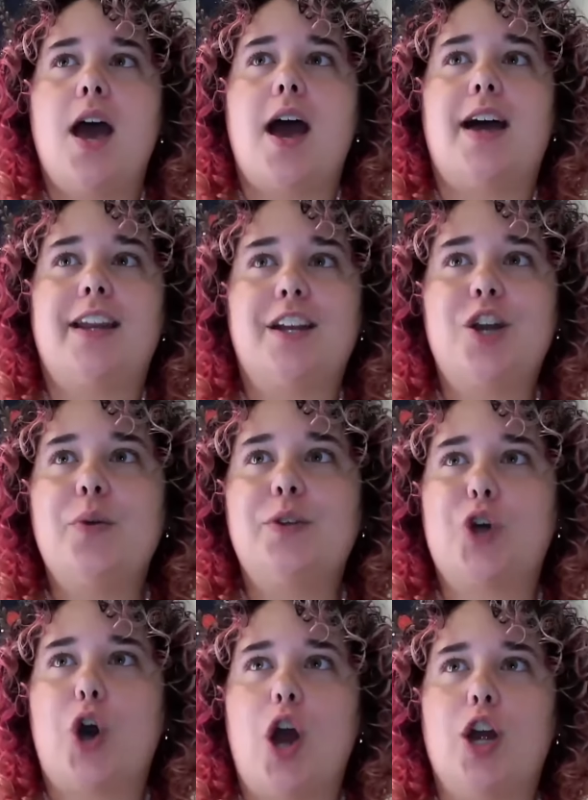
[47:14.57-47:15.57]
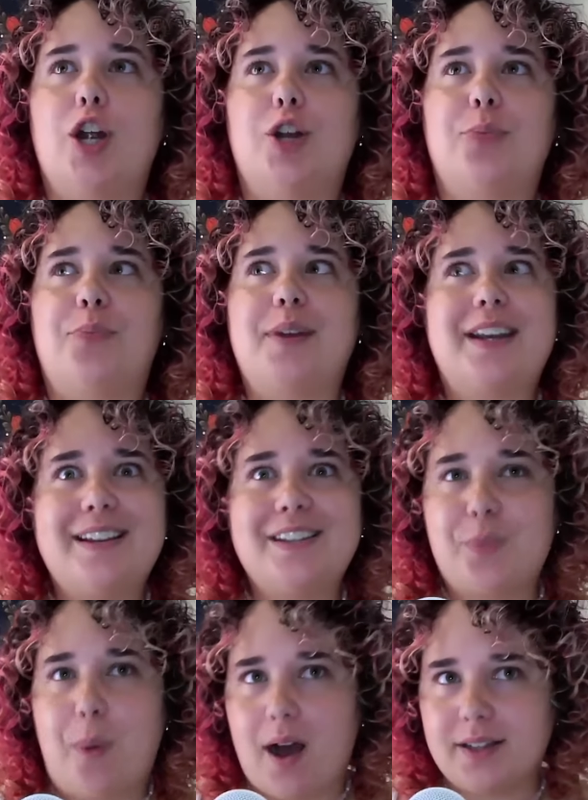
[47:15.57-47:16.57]
And I know it's hard, but it
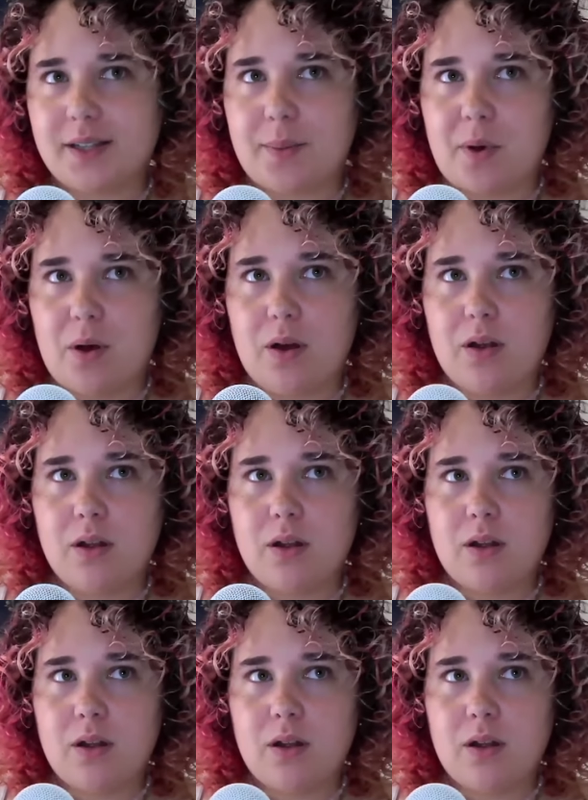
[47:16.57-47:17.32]
is possible.